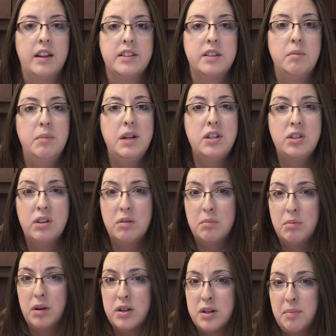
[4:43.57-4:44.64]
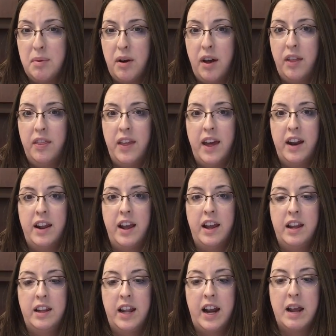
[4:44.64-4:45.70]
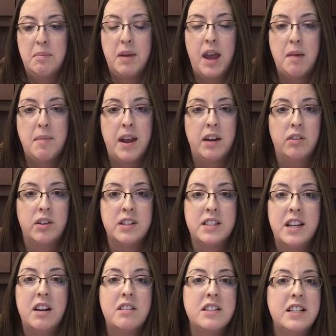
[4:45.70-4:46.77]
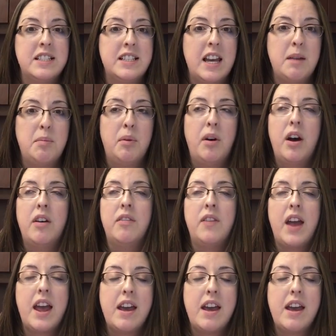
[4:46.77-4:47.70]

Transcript: So be sure brush up on that in that APA manual because there's an example of